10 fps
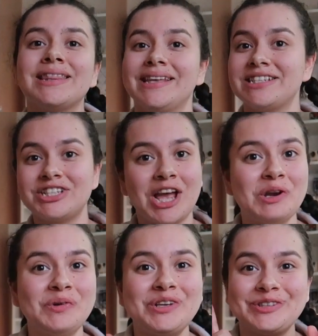this
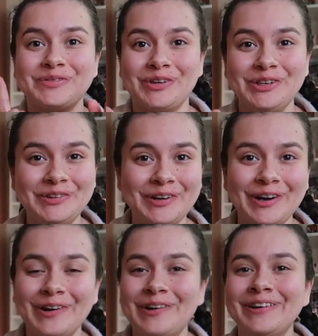channel is for you
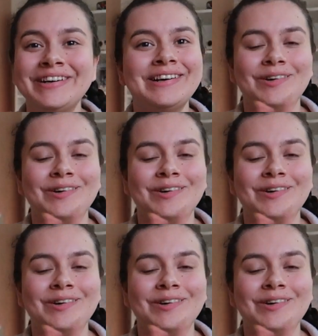girl